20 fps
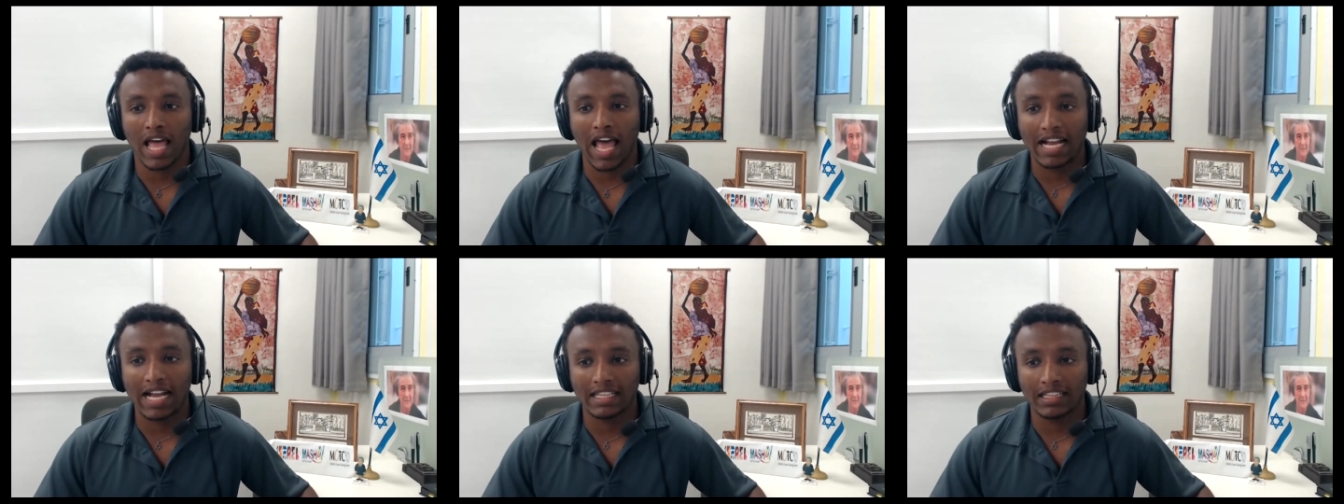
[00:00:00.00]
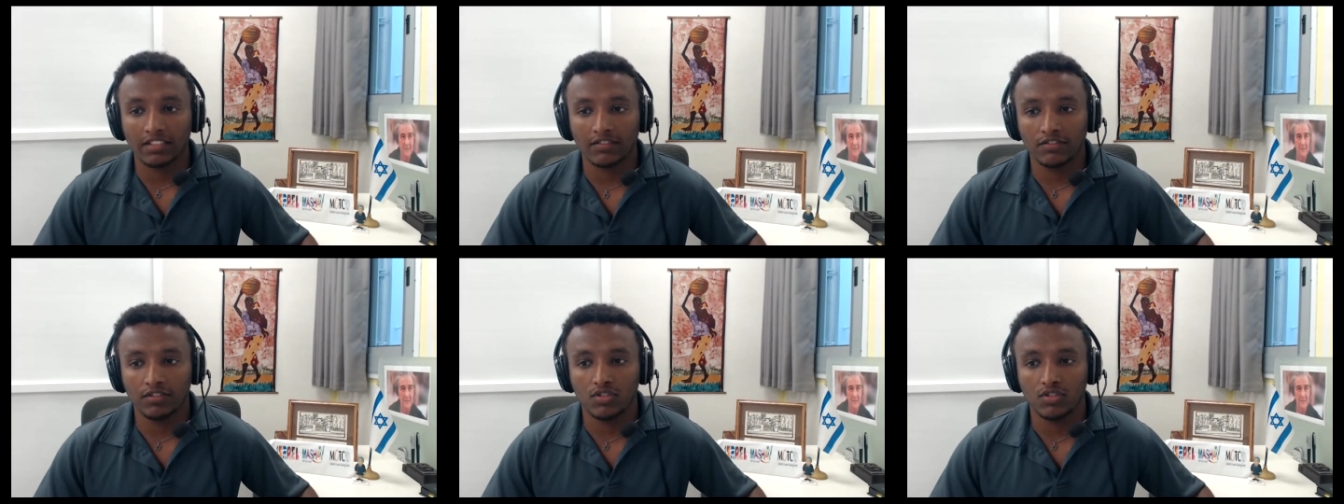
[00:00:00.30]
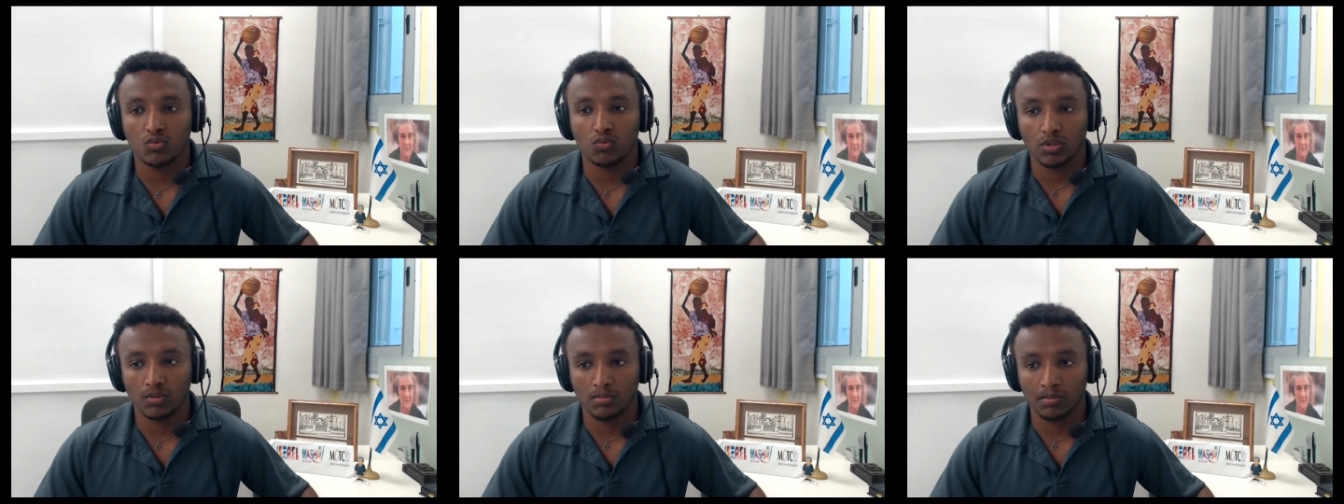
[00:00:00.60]

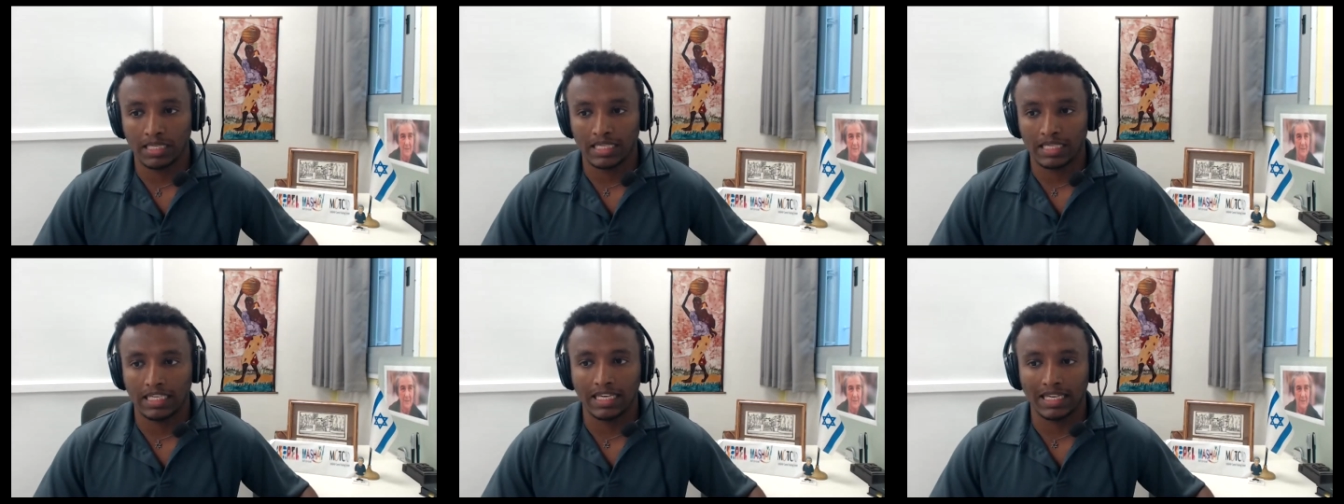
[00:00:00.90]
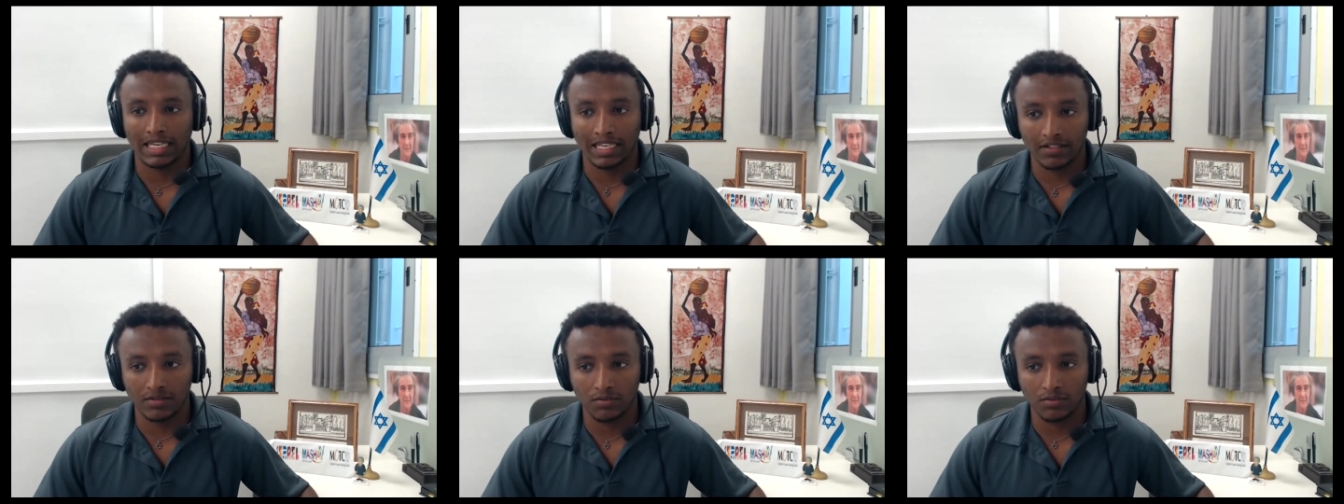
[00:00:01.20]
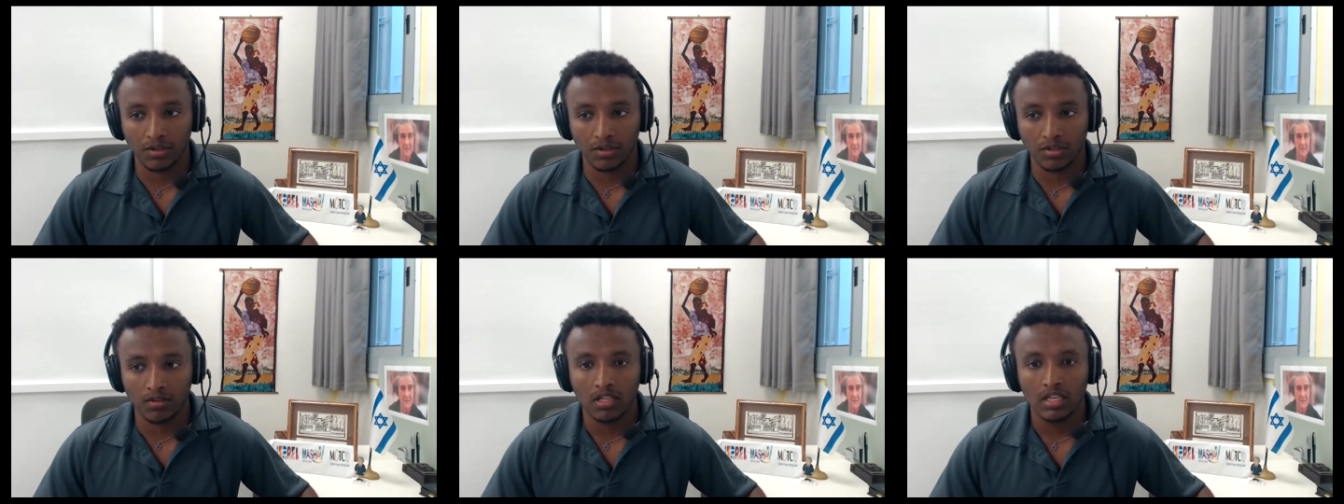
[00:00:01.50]
activist women in
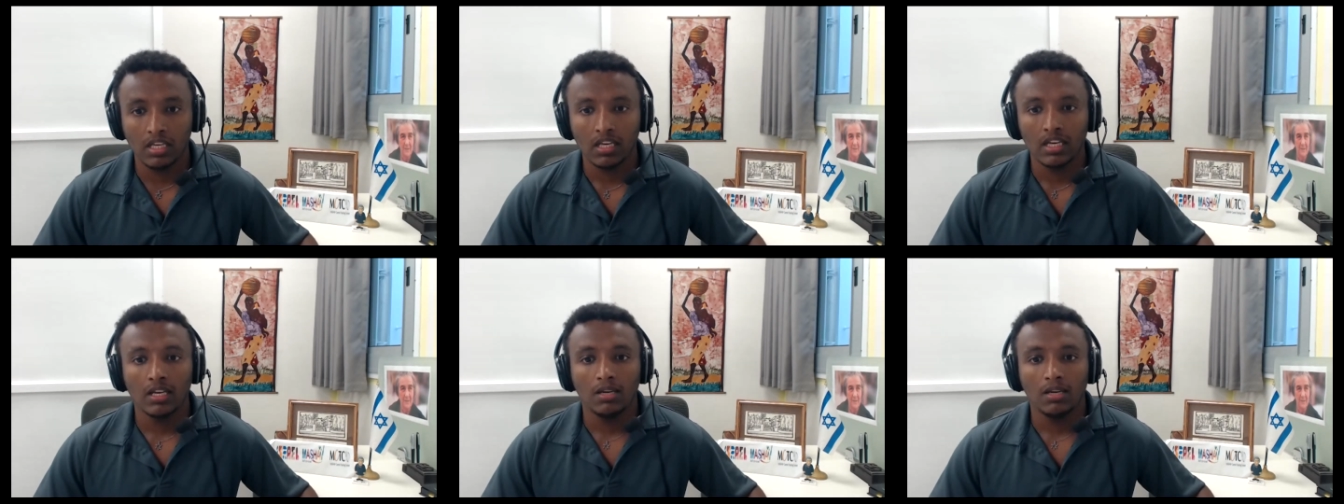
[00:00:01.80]
Israel